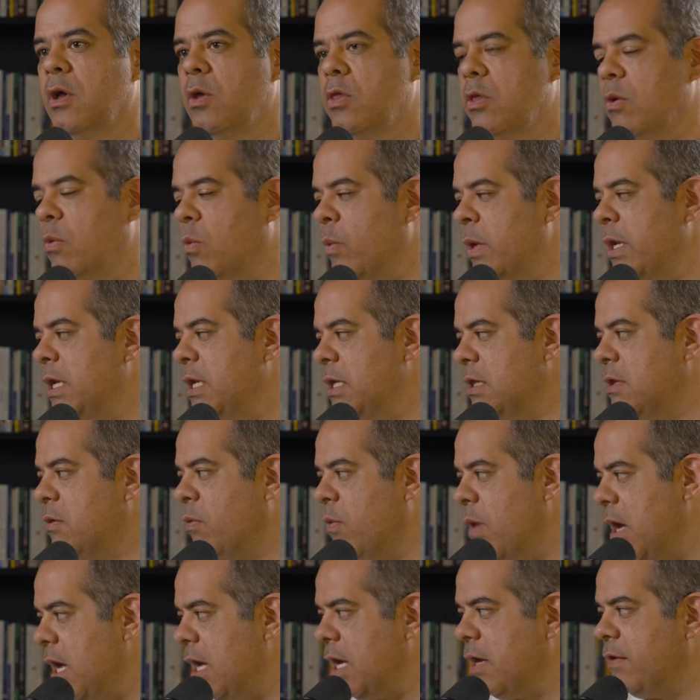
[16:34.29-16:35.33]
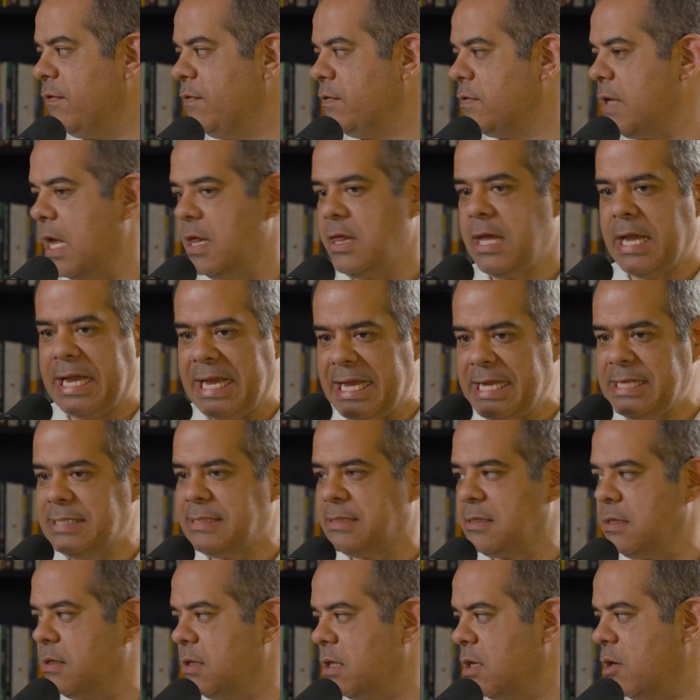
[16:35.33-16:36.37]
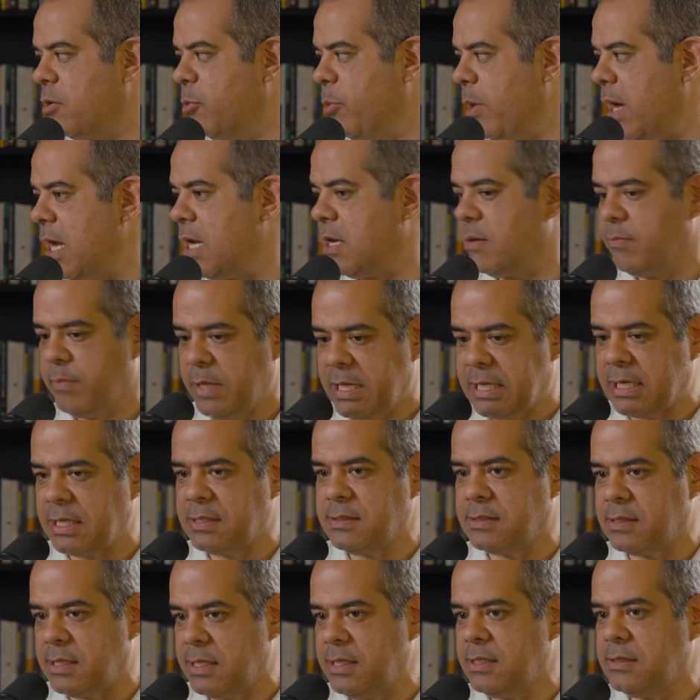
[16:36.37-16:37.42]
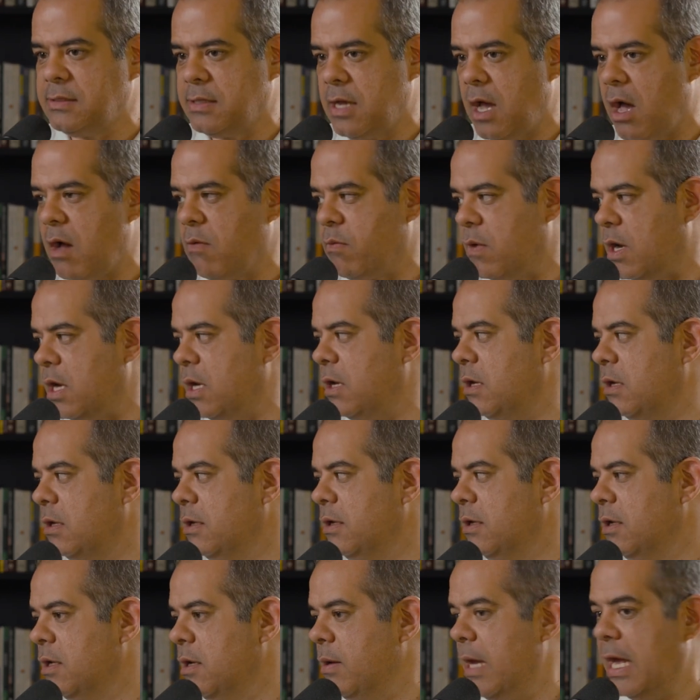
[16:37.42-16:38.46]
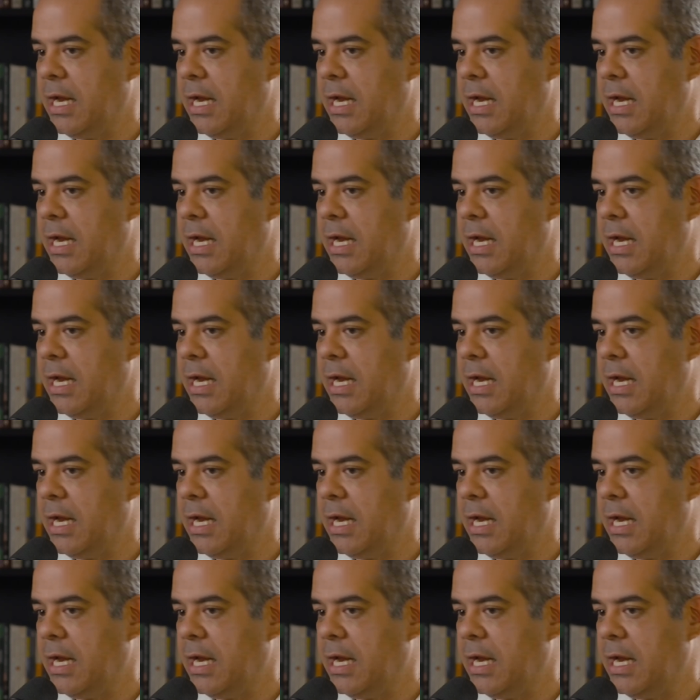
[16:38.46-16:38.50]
the wind and the waves, and they instantly obey him because he is Yahweh. Mm-hmm.